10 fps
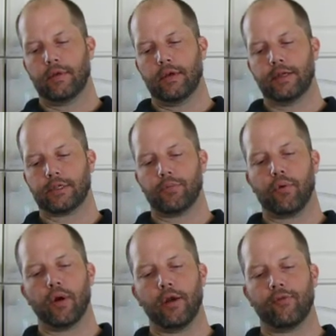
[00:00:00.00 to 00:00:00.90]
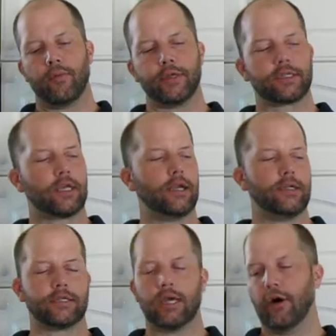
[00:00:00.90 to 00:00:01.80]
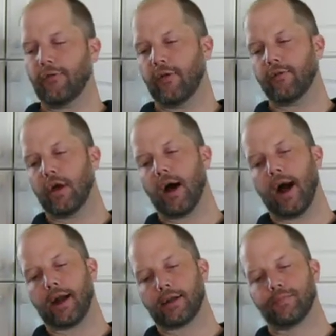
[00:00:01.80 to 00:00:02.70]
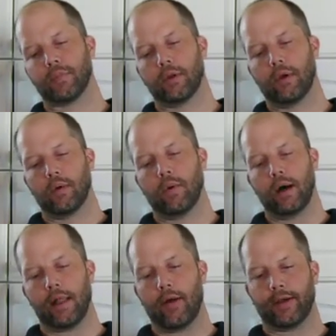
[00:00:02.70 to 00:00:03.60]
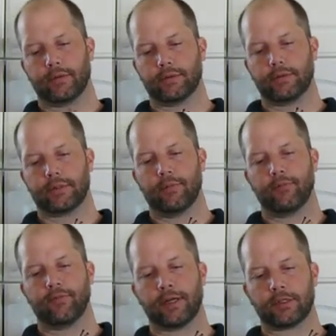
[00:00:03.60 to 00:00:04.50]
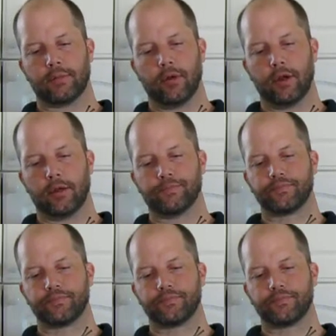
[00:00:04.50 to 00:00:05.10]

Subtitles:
and support from the skin itself over the hawk while allowing some flexibility.